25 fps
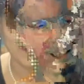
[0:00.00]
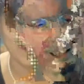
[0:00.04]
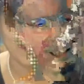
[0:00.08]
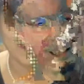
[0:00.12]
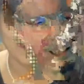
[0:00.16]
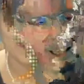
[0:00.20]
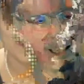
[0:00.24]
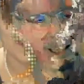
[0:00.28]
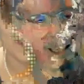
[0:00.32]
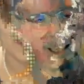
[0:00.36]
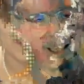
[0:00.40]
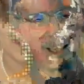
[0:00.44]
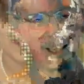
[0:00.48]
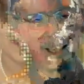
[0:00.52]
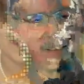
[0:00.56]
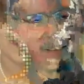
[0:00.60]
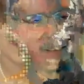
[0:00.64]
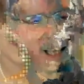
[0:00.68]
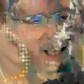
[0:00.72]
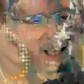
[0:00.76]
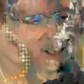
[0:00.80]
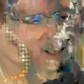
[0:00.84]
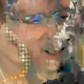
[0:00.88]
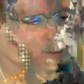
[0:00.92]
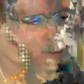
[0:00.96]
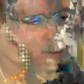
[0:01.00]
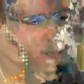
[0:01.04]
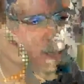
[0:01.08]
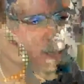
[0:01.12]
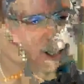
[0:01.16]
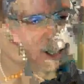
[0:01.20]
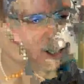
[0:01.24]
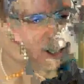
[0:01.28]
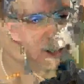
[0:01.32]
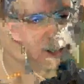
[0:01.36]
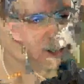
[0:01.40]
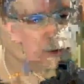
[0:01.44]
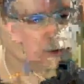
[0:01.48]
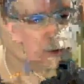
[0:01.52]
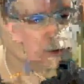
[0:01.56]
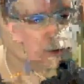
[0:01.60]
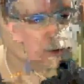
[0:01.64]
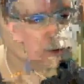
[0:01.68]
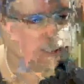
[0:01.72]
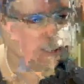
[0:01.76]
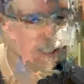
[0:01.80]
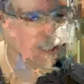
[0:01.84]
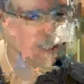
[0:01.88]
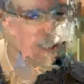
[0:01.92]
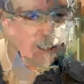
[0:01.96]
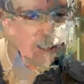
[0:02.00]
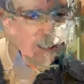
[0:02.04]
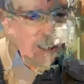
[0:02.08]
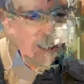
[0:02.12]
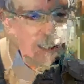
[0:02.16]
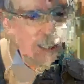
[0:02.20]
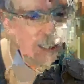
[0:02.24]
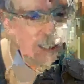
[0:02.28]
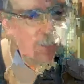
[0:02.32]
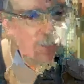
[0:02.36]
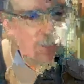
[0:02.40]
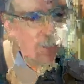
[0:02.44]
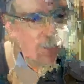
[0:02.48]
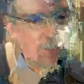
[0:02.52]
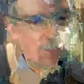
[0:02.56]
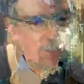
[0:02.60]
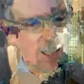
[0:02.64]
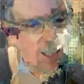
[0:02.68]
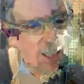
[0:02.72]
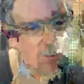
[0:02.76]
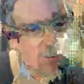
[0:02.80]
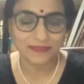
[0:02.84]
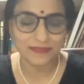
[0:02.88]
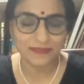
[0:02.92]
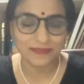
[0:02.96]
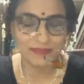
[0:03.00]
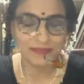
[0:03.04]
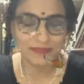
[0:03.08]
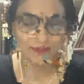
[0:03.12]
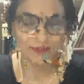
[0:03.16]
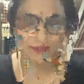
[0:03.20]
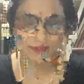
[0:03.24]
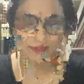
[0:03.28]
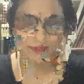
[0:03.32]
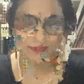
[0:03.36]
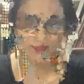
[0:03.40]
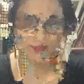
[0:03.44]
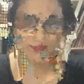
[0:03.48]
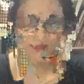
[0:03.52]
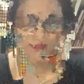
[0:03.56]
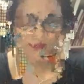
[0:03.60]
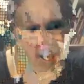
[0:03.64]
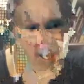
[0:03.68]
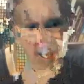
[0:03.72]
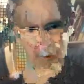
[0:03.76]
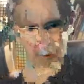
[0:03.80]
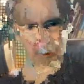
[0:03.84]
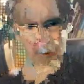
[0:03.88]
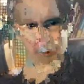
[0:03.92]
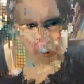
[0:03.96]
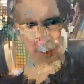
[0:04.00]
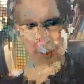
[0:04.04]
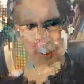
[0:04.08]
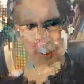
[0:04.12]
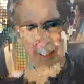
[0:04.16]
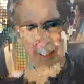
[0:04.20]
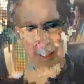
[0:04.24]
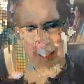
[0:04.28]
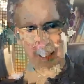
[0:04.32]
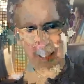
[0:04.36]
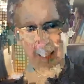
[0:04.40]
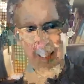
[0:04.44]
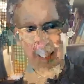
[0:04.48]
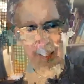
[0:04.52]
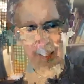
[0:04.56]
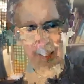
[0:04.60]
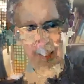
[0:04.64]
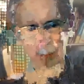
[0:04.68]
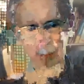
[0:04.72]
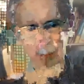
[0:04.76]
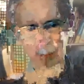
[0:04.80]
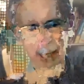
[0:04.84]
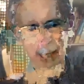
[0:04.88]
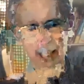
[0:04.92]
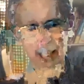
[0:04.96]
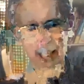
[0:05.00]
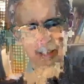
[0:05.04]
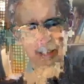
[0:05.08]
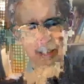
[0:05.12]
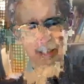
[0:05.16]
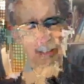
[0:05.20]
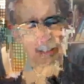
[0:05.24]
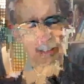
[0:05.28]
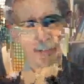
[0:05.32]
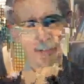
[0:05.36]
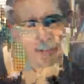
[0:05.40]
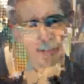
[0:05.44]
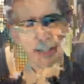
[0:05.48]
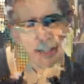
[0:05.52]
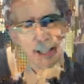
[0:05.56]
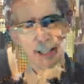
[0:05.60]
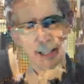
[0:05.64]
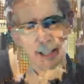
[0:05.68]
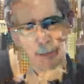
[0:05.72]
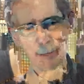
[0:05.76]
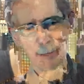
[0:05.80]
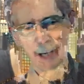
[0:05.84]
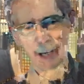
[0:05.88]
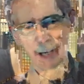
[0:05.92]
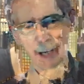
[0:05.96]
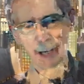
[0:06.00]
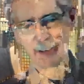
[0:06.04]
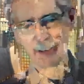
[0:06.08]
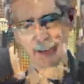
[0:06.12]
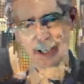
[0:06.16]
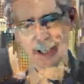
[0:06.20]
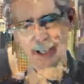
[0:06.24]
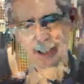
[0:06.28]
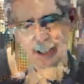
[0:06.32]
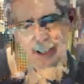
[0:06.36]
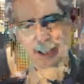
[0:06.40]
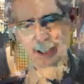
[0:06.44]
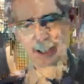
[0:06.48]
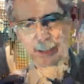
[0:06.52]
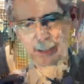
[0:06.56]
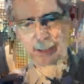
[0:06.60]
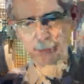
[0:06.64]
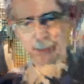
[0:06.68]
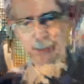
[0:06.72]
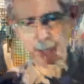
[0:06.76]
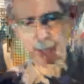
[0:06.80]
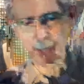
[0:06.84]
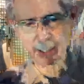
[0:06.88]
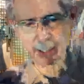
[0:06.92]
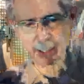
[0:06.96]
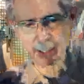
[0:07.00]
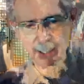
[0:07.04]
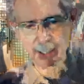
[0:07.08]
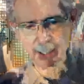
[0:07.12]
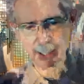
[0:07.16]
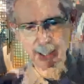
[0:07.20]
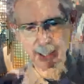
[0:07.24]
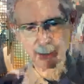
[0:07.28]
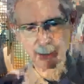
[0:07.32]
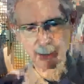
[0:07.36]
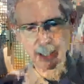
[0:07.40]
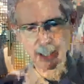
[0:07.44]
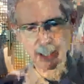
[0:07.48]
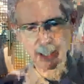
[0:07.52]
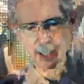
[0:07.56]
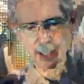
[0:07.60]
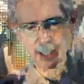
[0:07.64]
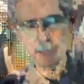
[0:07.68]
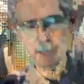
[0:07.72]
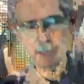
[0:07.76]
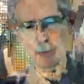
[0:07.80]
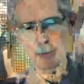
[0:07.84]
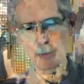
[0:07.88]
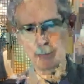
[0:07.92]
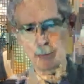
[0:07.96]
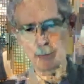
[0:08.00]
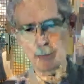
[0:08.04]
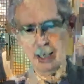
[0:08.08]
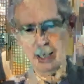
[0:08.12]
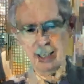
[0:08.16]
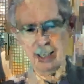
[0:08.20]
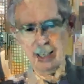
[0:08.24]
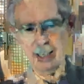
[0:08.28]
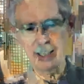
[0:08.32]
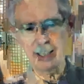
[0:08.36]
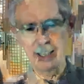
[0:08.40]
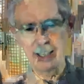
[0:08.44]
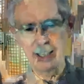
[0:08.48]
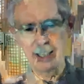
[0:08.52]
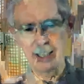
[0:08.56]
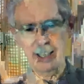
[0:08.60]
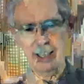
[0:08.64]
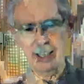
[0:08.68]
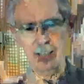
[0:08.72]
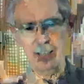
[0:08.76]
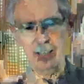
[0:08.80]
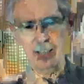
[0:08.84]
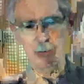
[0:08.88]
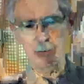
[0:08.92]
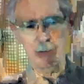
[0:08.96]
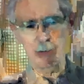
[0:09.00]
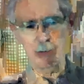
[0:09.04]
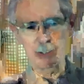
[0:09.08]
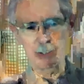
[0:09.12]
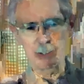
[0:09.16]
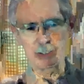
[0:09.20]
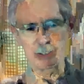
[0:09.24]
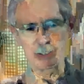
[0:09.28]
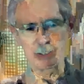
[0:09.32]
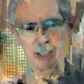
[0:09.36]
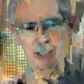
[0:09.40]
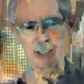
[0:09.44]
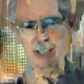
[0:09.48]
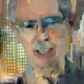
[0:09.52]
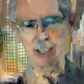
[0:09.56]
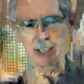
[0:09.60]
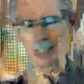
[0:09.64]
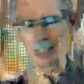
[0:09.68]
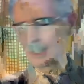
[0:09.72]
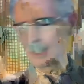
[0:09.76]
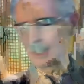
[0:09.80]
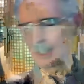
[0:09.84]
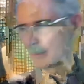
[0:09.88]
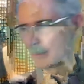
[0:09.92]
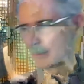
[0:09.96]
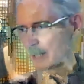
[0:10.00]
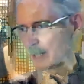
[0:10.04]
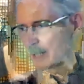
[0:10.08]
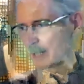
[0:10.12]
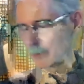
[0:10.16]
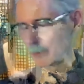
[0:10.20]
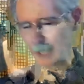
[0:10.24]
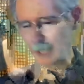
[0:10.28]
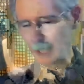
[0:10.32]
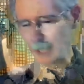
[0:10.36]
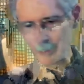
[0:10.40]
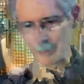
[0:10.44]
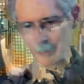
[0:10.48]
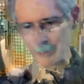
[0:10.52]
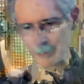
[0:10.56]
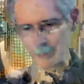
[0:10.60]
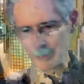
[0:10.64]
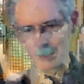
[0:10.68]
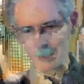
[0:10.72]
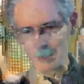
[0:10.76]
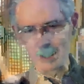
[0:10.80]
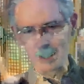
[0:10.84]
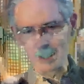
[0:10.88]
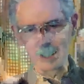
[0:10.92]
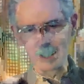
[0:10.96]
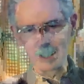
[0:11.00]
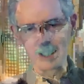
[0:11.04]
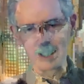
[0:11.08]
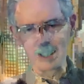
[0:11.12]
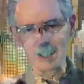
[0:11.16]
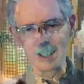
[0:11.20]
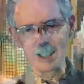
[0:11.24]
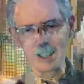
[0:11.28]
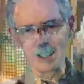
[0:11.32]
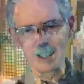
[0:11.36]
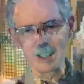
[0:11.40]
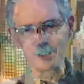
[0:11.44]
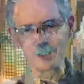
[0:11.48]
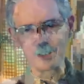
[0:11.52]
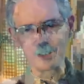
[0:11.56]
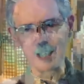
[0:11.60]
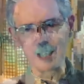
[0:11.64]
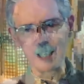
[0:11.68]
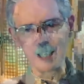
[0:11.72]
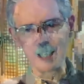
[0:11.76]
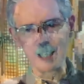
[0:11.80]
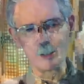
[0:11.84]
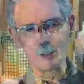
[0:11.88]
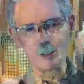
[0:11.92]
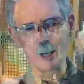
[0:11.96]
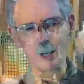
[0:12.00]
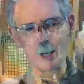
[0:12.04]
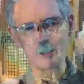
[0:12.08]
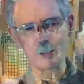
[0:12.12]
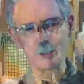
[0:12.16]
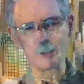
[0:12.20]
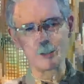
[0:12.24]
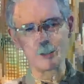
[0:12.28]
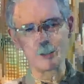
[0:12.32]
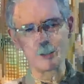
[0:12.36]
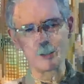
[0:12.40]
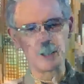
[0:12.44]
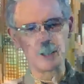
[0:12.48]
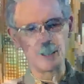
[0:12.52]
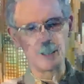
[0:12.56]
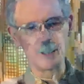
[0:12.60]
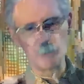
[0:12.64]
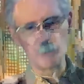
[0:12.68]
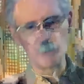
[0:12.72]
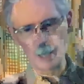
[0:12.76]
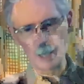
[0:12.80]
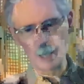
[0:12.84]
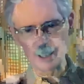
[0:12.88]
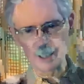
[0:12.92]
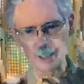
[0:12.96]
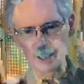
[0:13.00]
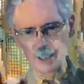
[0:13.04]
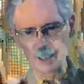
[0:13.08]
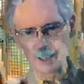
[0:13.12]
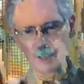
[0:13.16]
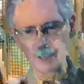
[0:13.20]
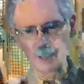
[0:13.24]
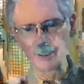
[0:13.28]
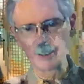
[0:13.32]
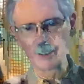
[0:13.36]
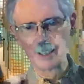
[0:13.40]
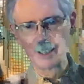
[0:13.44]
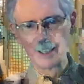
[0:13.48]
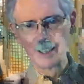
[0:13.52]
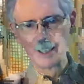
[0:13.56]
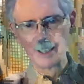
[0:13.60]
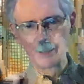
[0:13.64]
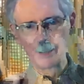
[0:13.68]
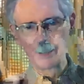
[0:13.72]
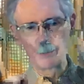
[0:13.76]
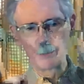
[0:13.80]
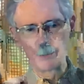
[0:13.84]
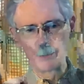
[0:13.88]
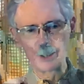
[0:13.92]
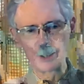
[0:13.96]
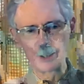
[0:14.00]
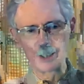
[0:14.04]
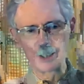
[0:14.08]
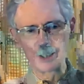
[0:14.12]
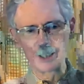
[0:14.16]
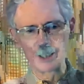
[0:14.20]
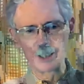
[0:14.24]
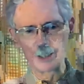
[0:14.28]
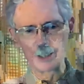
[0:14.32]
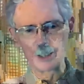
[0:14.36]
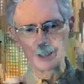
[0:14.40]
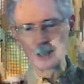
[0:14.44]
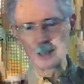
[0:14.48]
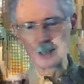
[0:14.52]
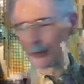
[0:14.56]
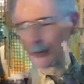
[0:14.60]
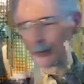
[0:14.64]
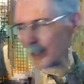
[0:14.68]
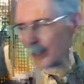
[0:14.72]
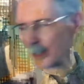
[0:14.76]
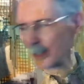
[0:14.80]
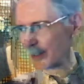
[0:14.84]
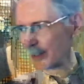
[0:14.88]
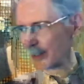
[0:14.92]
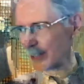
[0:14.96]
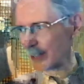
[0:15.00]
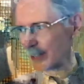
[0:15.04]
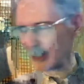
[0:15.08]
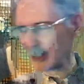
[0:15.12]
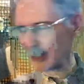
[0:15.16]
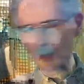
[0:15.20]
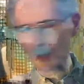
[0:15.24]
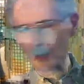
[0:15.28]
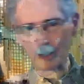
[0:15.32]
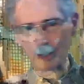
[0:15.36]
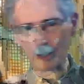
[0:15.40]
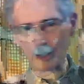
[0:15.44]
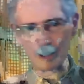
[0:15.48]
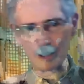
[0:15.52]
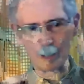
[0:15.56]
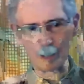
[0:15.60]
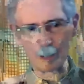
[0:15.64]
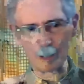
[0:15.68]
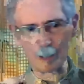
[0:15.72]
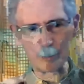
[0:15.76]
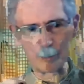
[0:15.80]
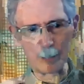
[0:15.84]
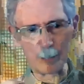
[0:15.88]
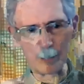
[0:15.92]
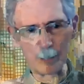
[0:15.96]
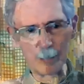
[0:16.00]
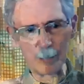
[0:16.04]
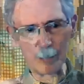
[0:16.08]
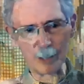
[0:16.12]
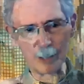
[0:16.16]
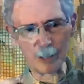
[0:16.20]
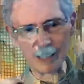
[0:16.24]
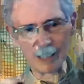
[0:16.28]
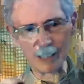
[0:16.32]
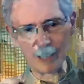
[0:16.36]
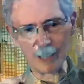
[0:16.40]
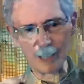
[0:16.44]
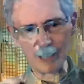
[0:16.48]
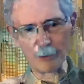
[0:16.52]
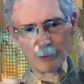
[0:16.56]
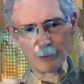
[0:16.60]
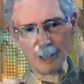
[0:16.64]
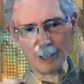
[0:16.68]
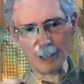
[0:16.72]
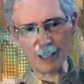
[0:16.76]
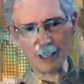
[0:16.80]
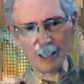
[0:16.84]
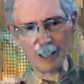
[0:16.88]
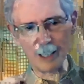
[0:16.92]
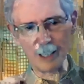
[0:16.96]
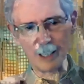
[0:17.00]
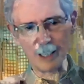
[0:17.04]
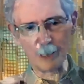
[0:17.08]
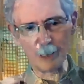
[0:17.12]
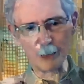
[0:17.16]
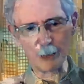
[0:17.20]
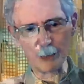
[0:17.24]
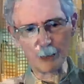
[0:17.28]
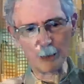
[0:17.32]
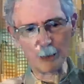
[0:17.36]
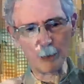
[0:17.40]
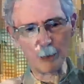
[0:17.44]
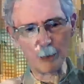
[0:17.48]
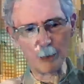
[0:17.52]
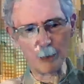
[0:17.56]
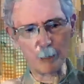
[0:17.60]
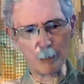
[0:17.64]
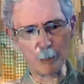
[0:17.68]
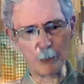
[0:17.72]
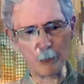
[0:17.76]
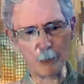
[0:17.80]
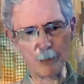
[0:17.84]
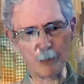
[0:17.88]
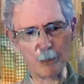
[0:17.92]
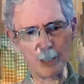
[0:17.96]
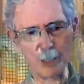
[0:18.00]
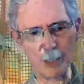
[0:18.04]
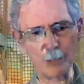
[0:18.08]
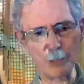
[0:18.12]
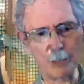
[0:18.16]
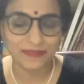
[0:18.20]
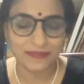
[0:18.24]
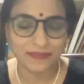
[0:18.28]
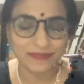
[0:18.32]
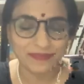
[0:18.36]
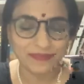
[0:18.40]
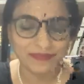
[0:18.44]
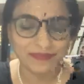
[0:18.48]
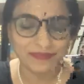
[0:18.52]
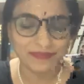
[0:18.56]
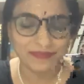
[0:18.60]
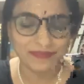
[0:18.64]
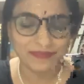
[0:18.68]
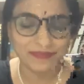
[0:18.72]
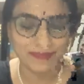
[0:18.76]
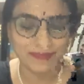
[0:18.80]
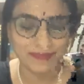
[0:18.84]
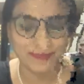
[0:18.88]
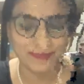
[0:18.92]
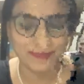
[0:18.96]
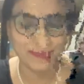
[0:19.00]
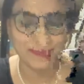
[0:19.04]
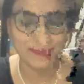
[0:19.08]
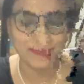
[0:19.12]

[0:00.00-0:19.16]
And that is because we did live in Wankhedeer House, in the palace of the Maharana of Wankhedeer in Mumbai. And of course, Ela, my wife, is a daughter of Wankhedeer, which she will then talk a little bit about later on. And it was a real privilege for us to